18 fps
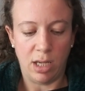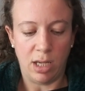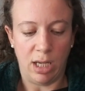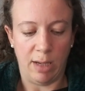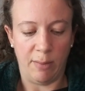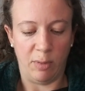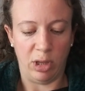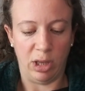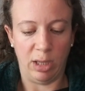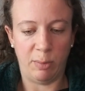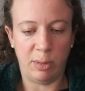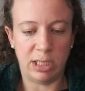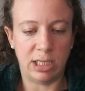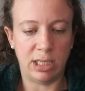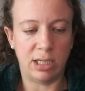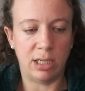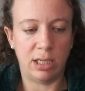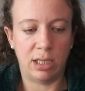I'm on
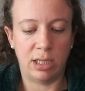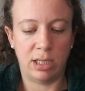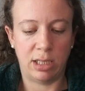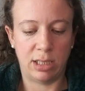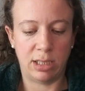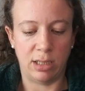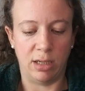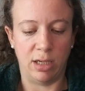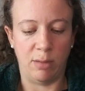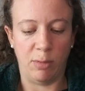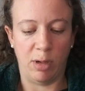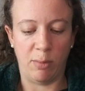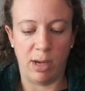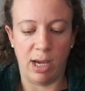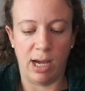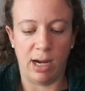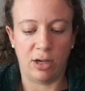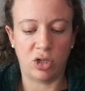limited time. I'm
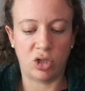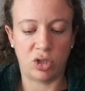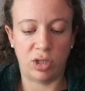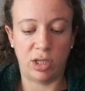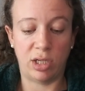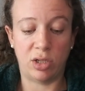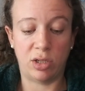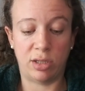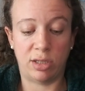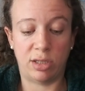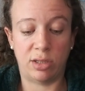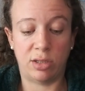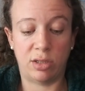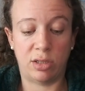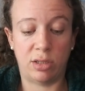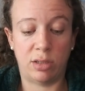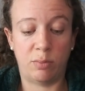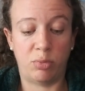actually
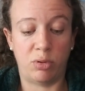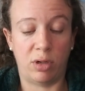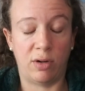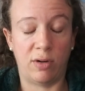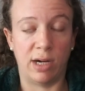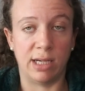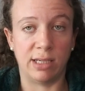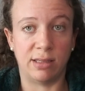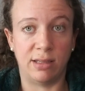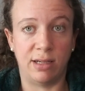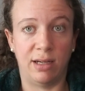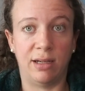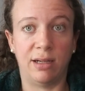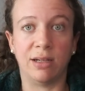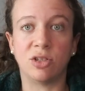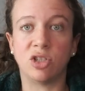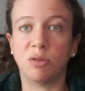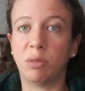procrastinating.
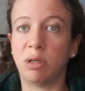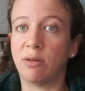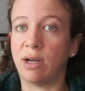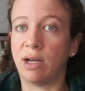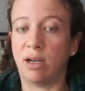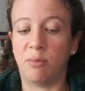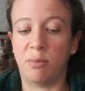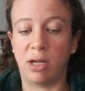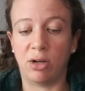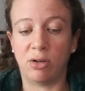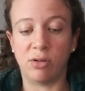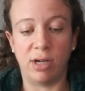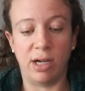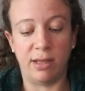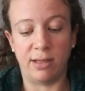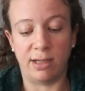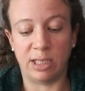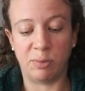I should be writing a medical
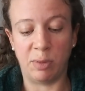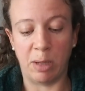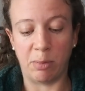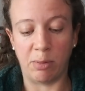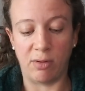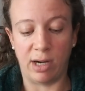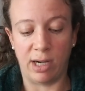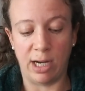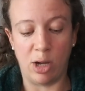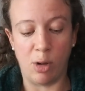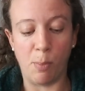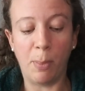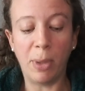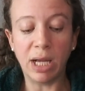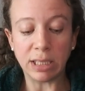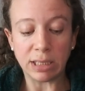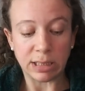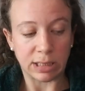ethics paper right now,
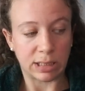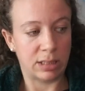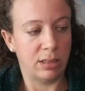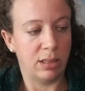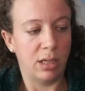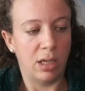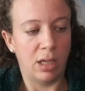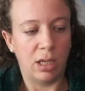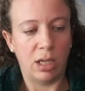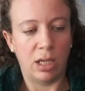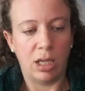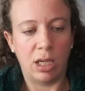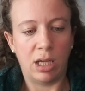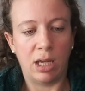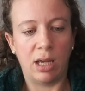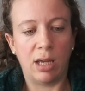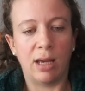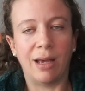but
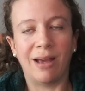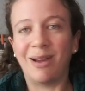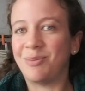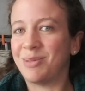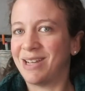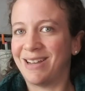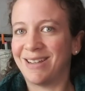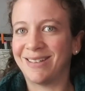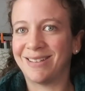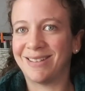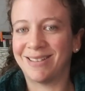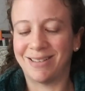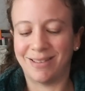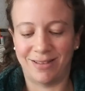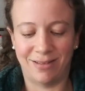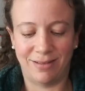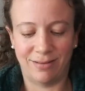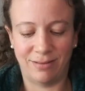I'm
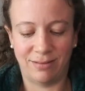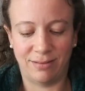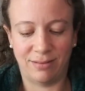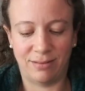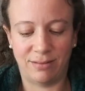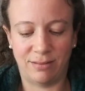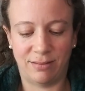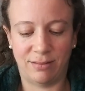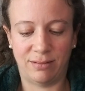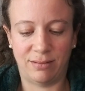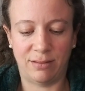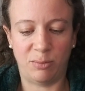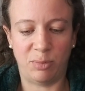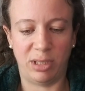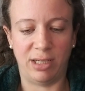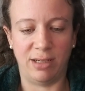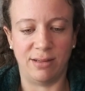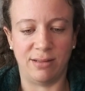not,
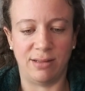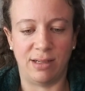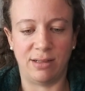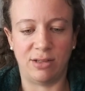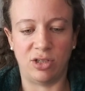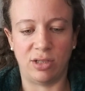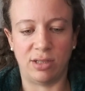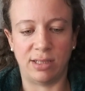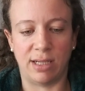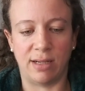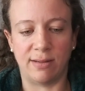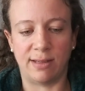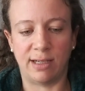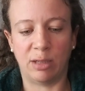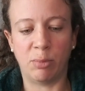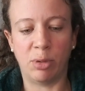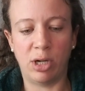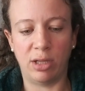because that just sounds
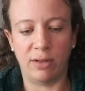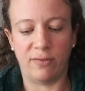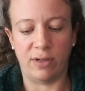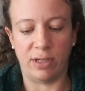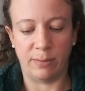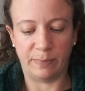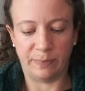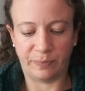like a ball of fun.